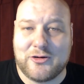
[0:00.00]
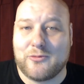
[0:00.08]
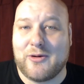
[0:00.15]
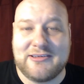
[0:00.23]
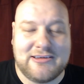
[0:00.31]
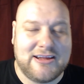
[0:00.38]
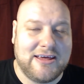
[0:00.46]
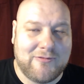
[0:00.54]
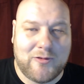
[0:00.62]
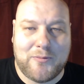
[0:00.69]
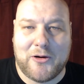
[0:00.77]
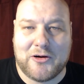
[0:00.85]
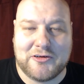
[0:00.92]
Resident
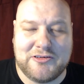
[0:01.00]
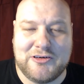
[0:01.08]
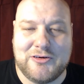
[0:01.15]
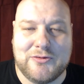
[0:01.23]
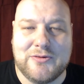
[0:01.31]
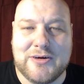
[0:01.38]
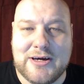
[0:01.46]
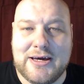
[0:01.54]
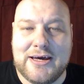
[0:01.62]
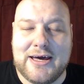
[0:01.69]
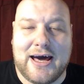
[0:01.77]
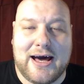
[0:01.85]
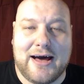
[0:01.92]
Evil Part 2.
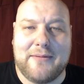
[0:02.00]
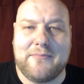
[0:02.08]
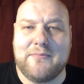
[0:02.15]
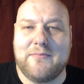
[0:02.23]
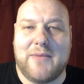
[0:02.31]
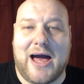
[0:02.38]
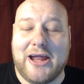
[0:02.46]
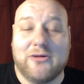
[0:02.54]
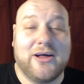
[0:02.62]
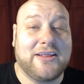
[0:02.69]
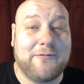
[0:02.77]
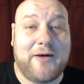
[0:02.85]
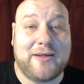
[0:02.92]
I don't
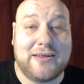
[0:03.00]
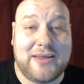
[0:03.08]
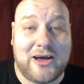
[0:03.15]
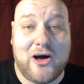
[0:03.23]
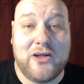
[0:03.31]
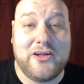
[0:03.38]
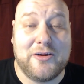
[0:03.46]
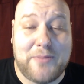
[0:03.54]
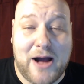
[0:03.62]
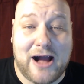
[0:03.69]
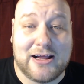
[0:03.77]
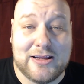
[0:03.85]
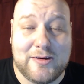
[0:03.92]
like the fact that they called it
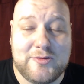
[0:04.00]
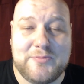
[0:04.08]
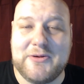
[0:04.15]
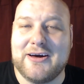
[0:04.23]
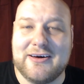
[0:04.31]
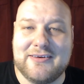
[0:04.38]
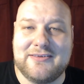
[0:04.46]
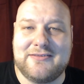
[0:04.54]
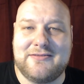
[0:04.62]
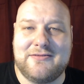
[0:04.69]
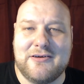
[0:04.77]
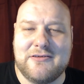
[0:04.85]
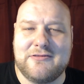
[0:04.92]
Apocalypse because
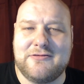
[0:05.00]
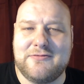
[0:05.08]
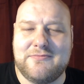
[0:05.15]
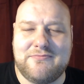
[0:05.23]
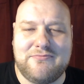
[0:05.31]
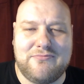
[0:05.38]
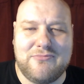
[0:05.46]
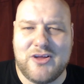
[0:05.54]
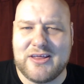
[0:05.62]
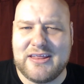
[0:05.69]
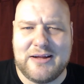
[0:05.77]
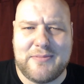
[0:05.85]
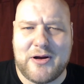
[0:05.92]
there's
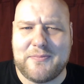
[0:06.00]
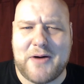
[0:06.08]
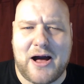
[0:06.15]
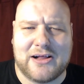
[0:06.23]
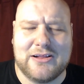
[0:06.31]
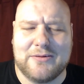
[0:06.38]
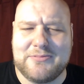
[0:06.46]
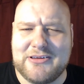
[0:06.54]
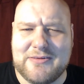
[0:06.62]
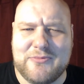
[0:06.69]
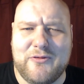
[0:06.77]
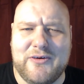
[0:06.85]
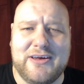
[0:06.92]
nothing about Apocalypse in the
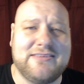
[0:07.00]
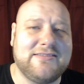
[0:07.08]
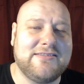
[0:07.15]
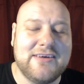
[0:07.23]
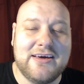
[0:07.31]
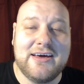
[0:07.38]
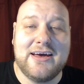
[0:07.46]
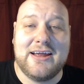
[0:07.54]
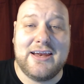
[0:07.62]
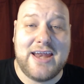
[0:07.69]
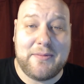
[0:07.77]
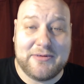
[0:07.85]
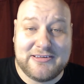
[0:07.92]
movie. It's
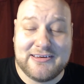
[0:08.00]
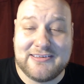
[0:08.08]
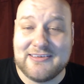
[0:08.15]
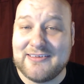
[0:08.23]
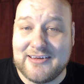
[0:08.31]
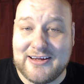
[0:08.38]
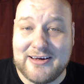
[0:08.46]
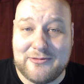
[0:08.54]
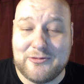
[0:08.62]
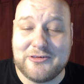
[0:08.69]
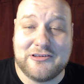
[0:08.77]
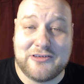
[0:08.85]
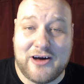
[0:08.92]
Nemesis is in it,
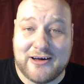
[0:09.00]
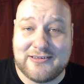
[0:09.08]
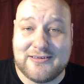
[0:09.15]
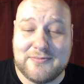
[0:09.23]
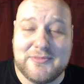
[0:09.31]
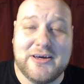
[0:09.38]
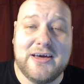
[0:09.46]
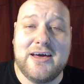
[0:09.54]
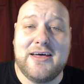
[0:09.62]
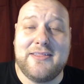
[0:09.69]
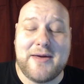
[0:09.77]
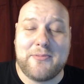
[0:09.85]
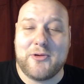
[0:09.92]
which is awesome.
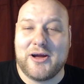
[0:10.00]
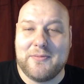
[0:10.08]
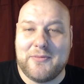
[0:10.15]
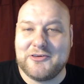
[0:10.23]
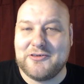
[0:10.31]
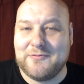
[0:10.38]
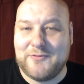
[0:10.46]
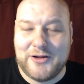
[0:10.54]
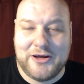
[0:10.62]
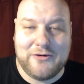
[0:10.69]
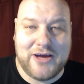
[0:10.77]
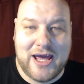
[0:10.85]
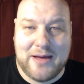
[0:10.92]
They bring a bunch of
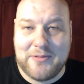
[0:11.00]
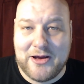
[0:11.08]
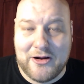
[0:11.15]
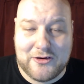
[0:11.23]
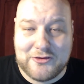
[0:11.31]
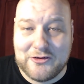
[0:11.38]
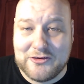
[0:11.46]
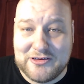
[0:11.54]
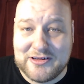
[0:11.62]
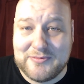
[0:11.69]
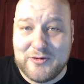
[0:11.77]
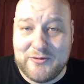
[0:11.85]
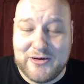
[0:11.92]
video game characters in
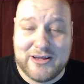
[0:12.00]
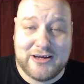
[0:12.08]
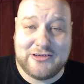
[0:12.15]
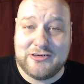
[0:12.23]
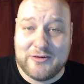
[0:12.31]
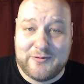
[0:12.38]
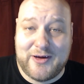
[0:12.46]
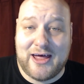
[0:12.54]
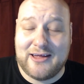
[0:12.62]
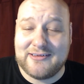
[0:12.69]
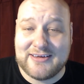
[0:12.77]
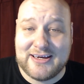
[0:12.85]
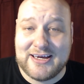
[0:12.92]
the movie like Jill
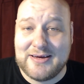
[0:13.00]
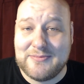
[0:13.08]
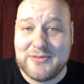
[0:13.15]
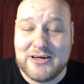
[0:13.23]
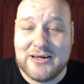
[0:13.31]
Valentine